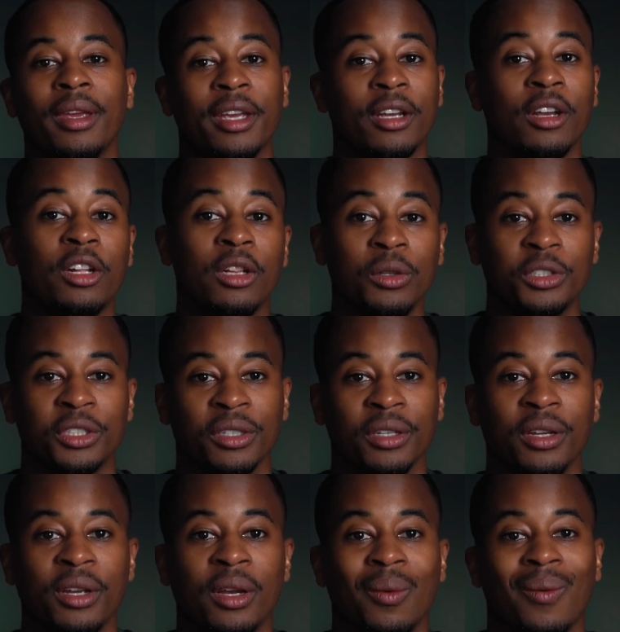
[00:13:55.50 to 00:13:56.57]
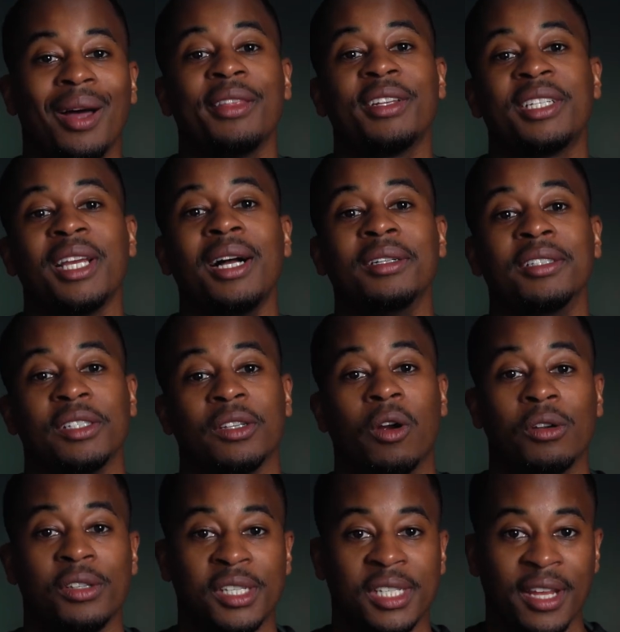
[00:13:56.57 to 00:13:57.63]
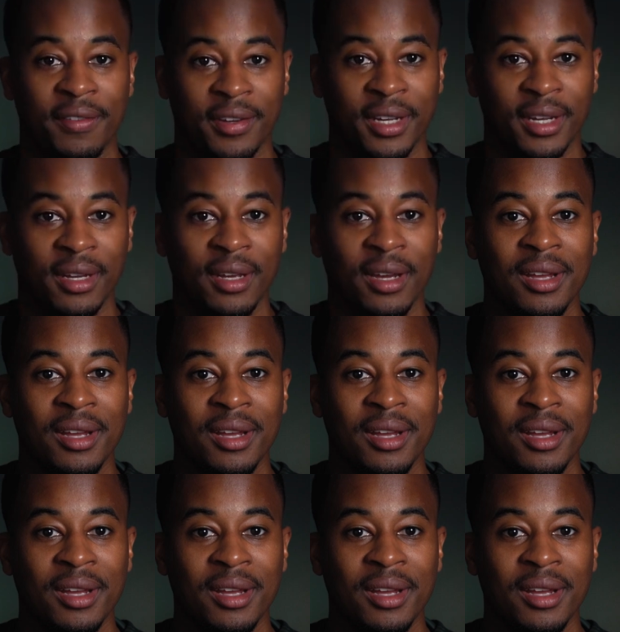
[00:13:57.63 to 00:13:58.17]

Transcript: In conclusion, while the challenges are significant,